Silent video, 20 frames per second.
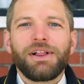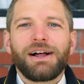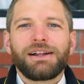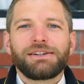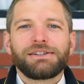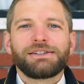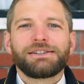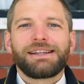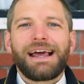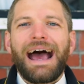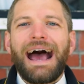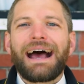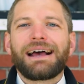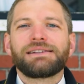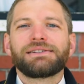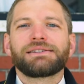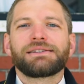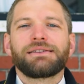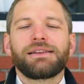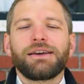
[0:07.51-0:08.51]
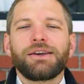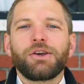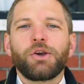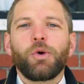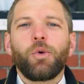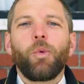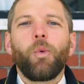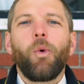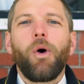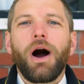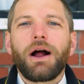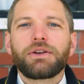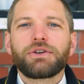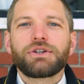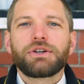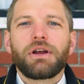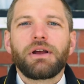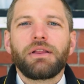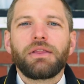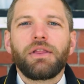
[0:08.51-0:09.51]
I just ask that you
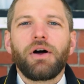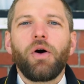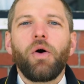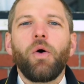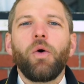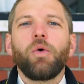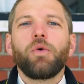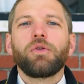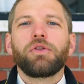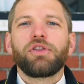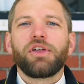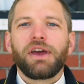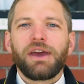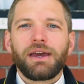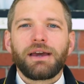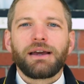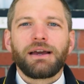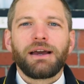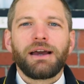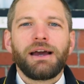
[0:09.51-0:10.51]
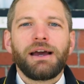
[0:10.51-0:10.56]
watch the whole thing,